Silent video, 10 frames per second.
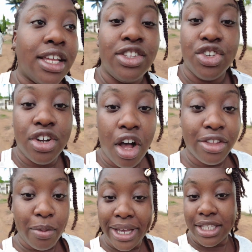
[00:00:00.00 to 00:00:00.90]
you're
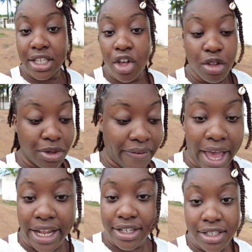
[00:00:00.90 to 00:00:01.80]
basically calling me
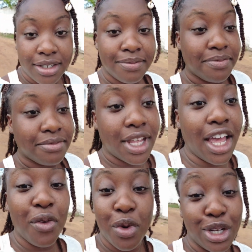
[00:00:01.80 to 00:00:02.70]
fat.
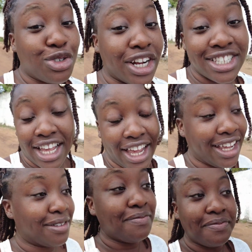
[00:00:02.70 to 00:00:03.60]
What are you trying to say
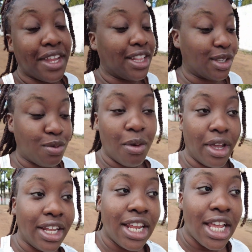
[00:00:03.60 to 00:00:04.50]
at this
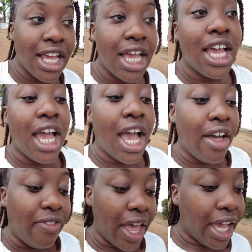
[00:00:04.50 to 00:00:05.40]
point?
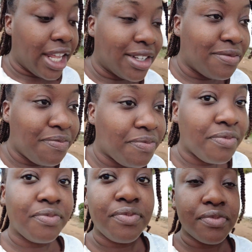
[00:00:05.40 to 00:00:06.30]
Then
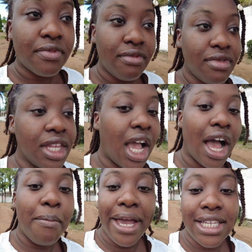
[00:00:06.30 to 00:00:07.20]

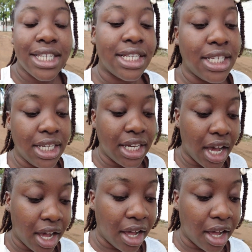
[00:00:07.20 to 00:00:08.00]
I basically